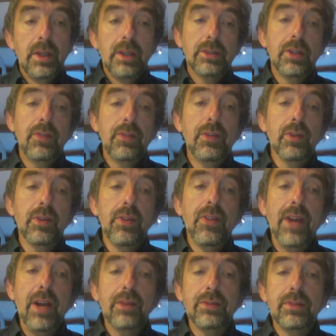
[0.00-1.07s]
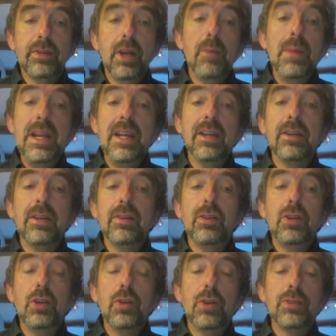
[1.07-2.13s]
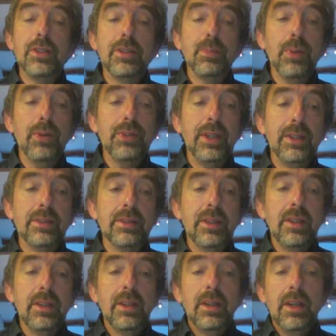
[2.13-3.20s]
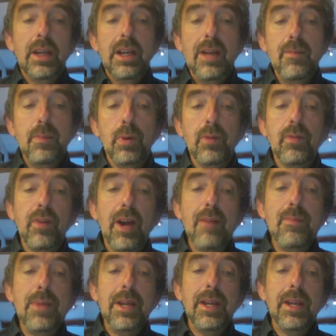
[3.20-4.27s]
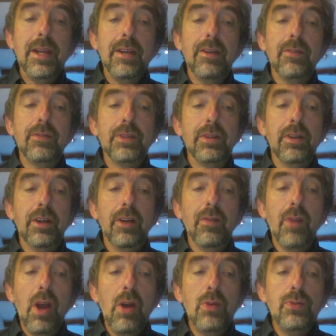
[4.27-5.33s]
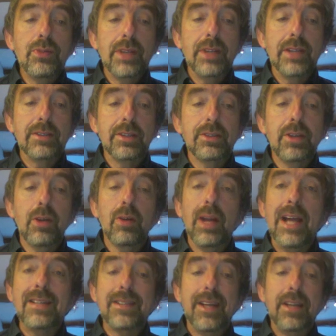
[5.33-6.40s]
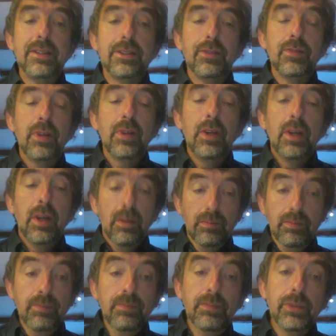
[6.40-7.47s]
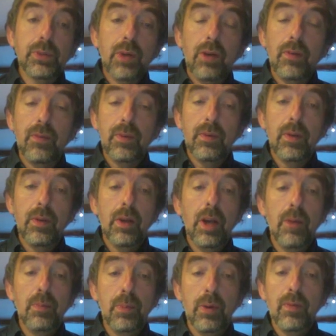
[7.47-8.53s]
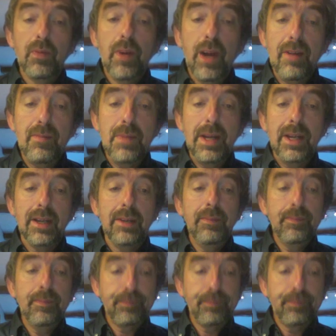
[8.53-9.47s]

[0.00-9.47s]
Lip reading: So if you've got £1 million euros in deposits, 11.5 million of loans, that's a total assets of 12.5 million,